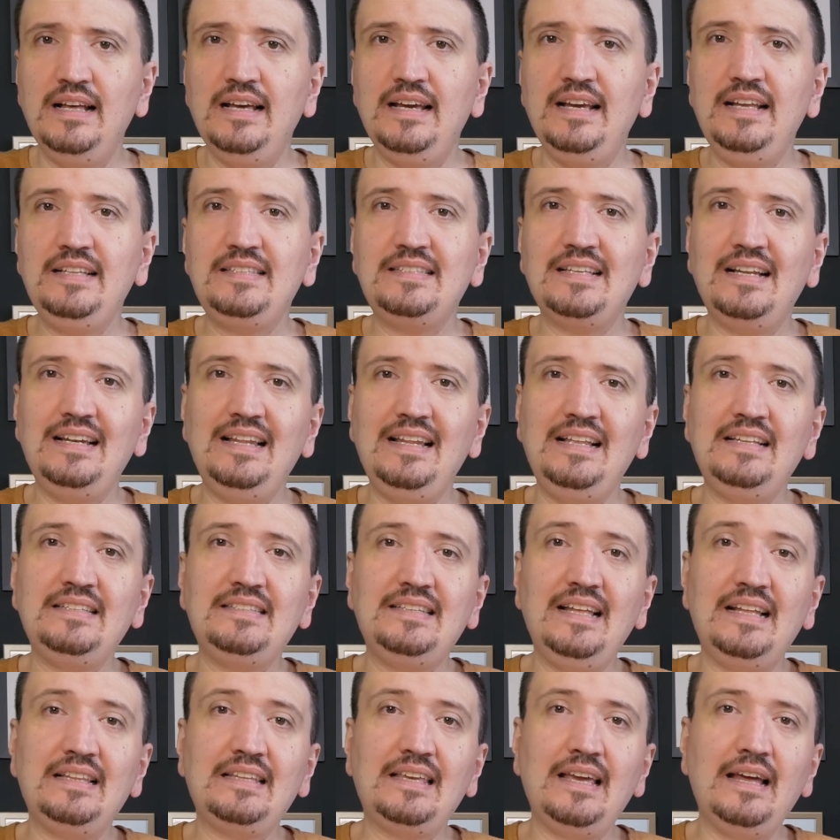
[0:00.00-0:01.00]
It's a lens
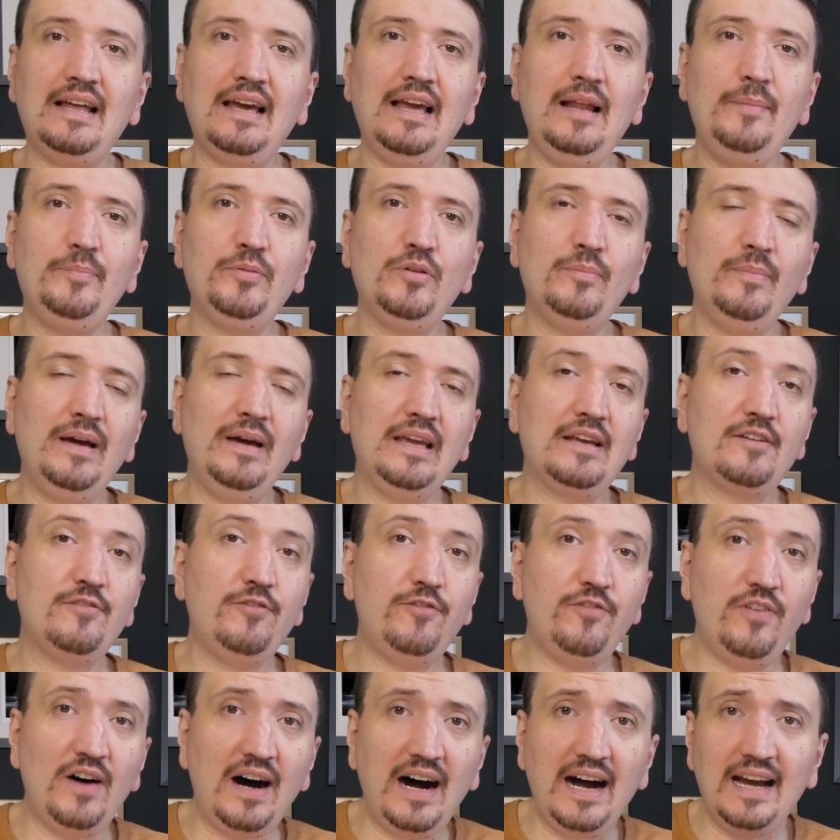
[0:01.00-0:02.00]
that can help you make
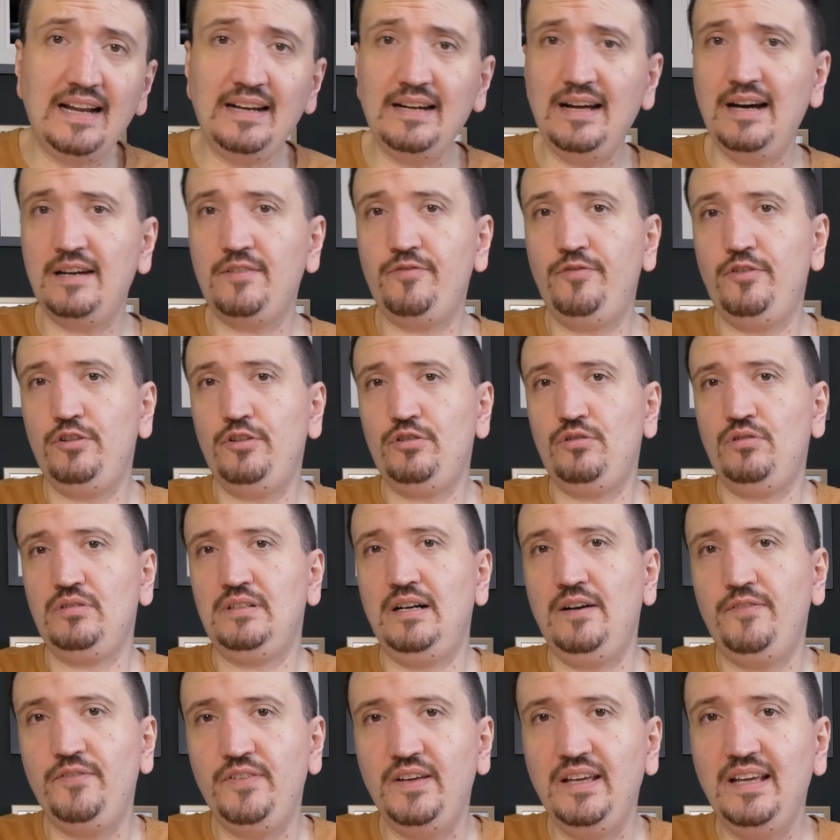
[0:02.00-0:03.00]
fine art
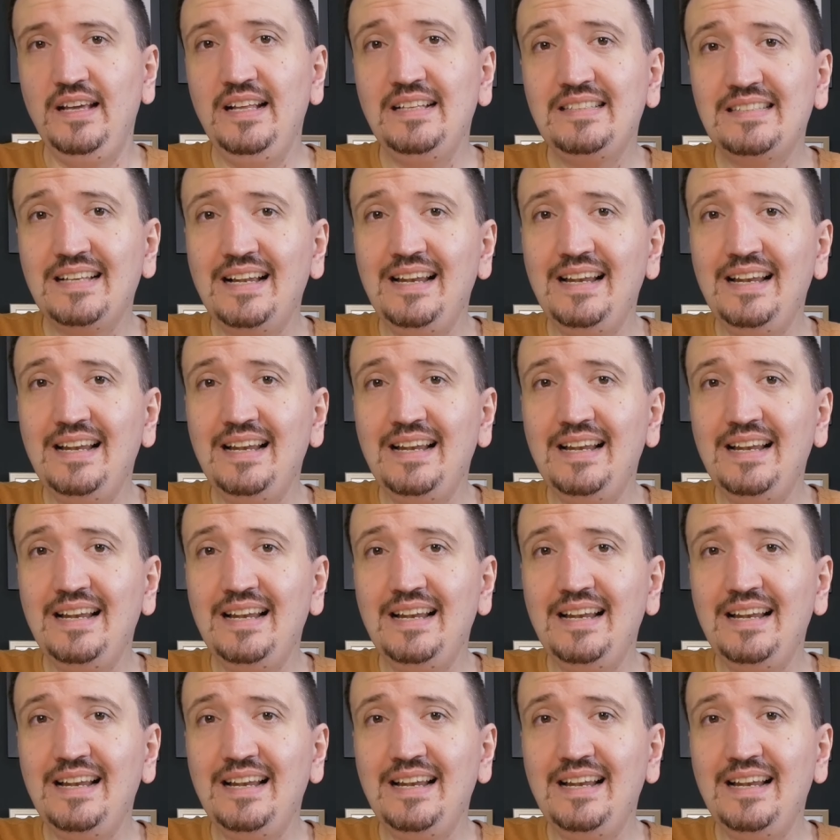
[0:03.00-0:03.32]
photography. It's